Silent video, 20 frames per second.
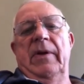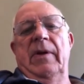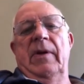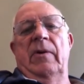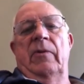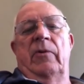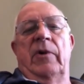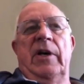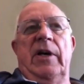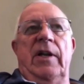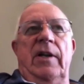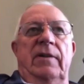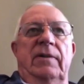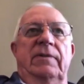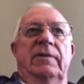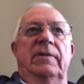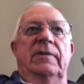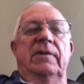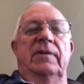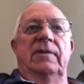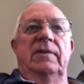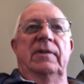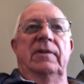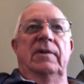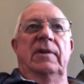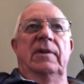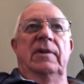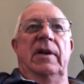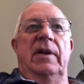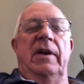Well,
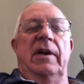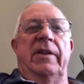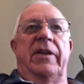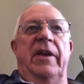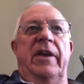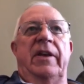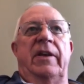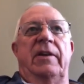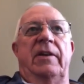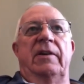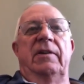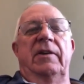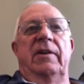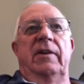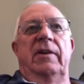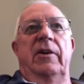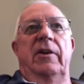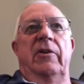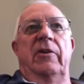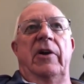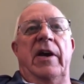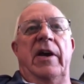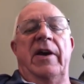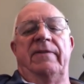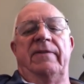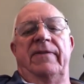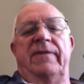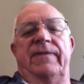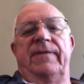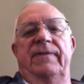I think you
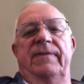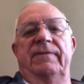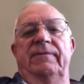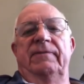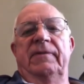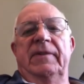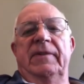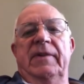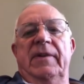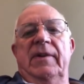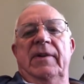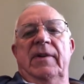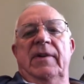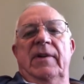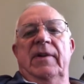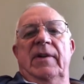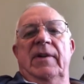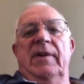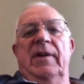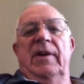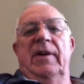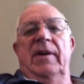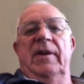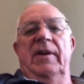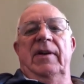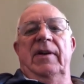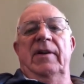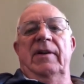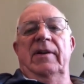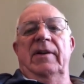have
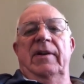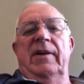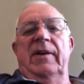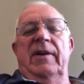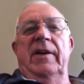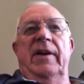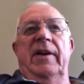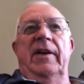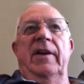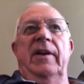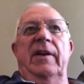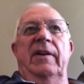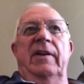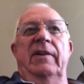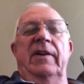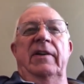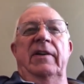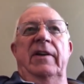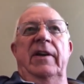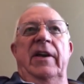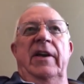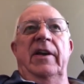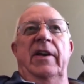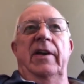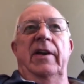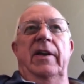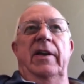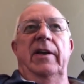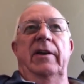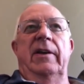a,
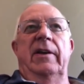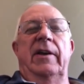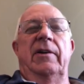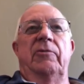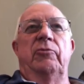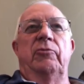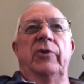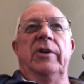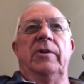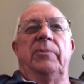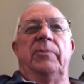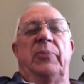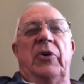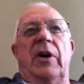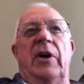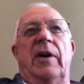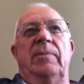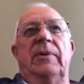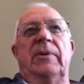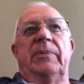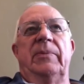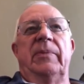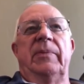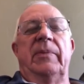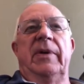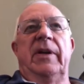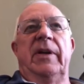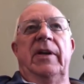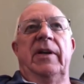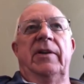a, a real problem
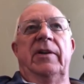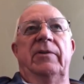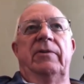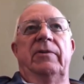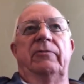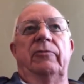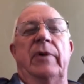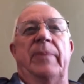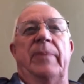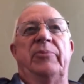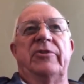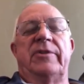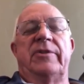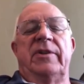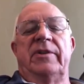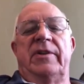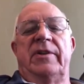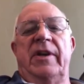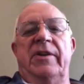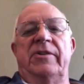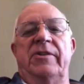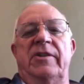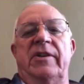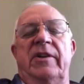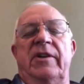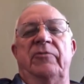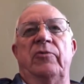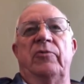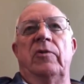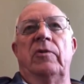in representation
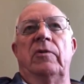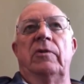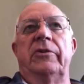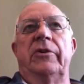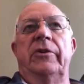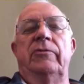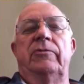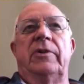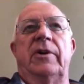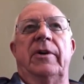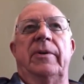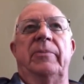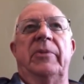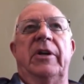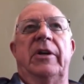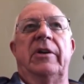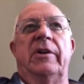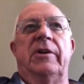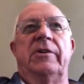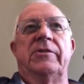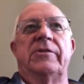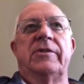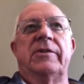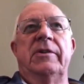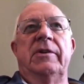in rural Utah, because